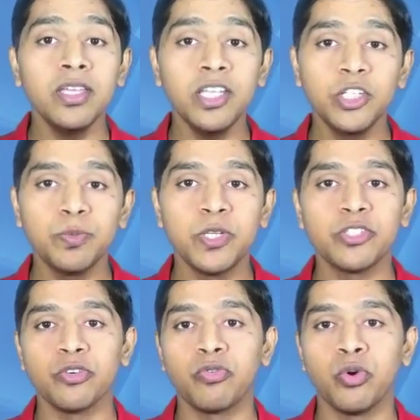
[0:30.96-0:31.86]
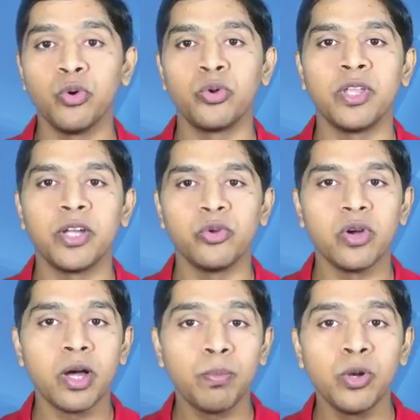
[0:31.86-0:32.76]
Each piece of code that
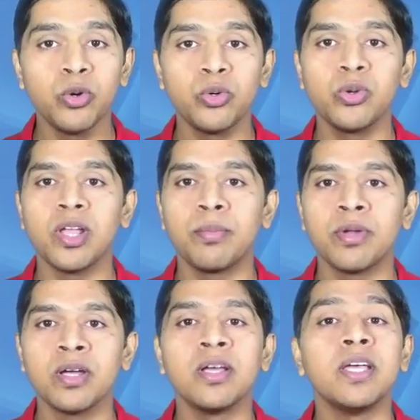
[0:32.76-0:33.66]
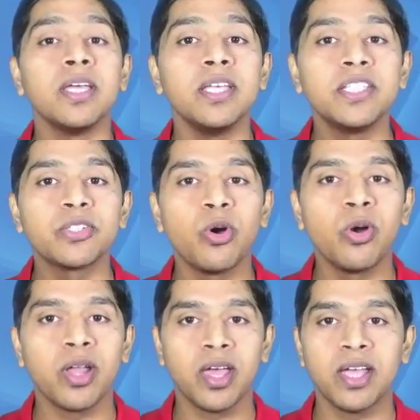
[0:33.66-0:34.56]
you upload to Lambda is
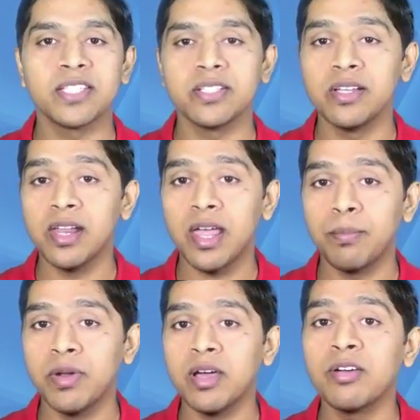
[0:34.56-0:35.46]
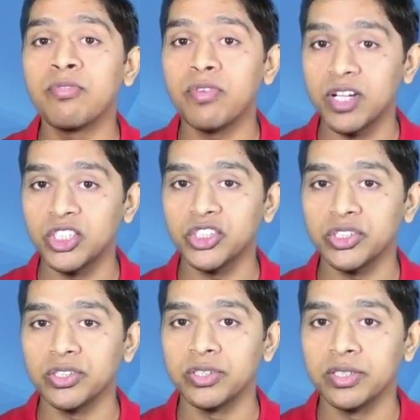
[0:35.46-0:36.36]
called as a Lambda
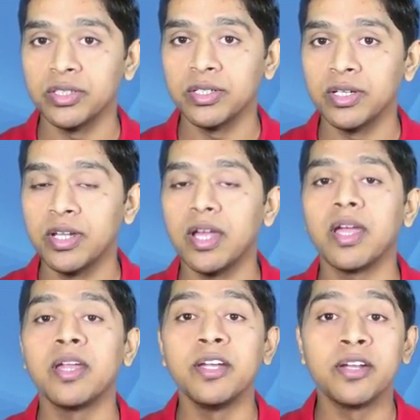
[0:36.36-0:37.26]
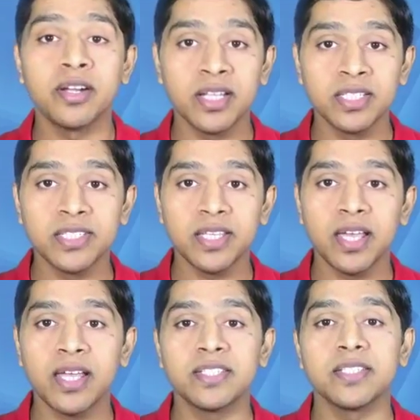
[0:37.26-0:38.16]
function, and it runs
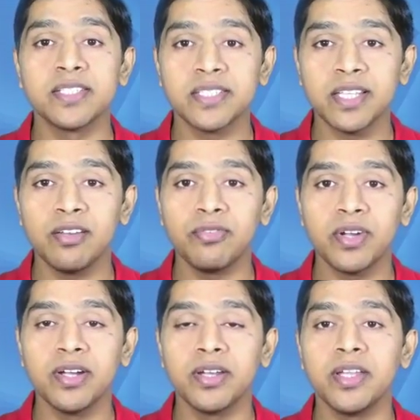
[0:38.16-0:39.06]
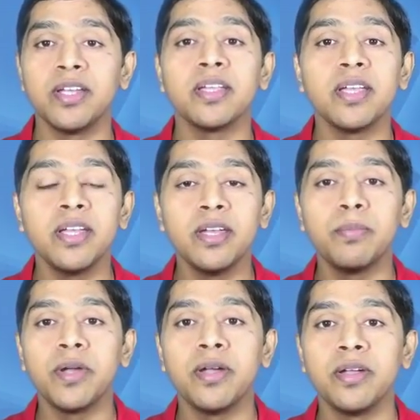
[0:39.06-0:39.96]
as a self-contained
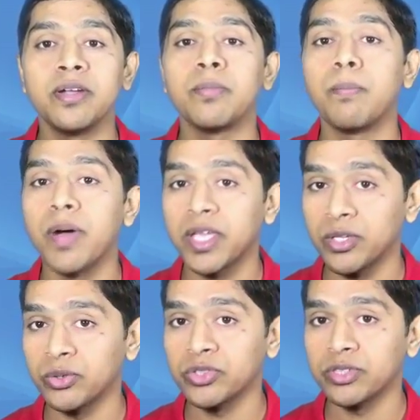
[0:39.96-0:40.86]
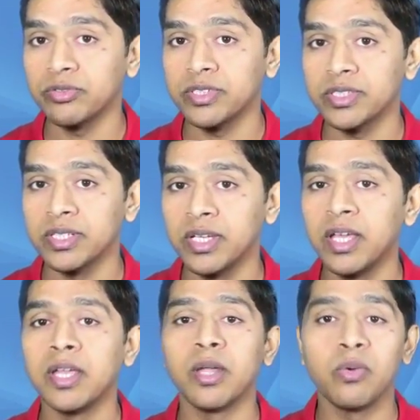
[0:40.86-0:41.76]
independent microservice.
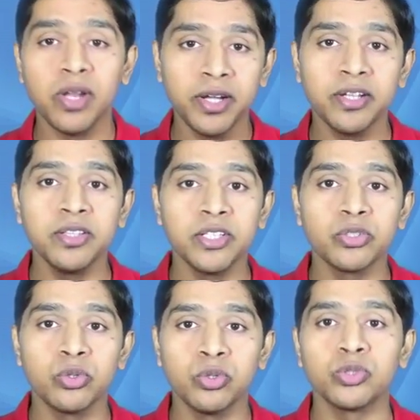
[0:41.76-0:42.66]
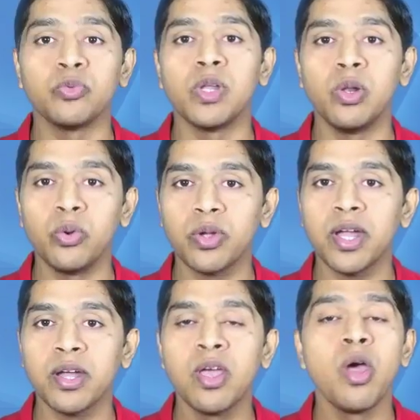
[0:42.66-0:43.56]
Now later in this course, we'll look
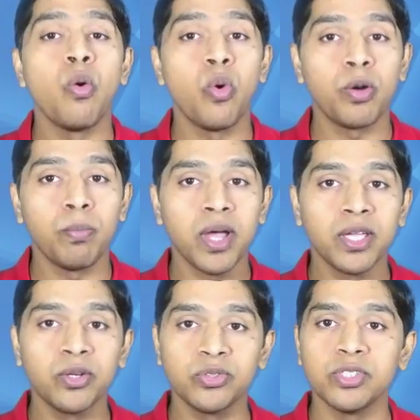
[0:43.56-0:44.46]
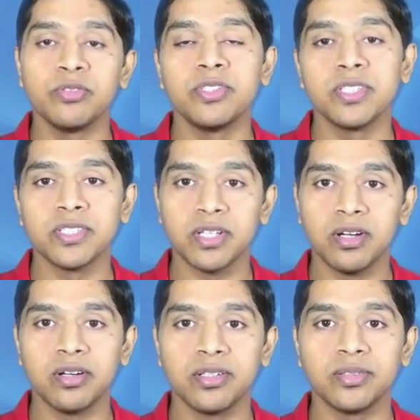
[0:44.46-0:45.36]
at what microservices
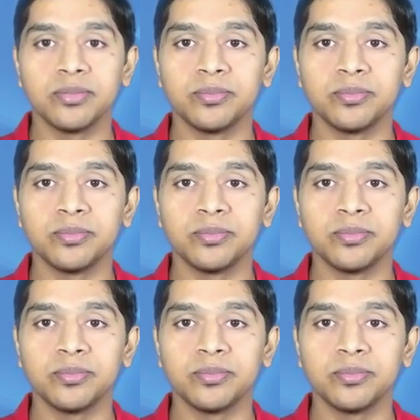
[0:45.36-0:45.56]
are.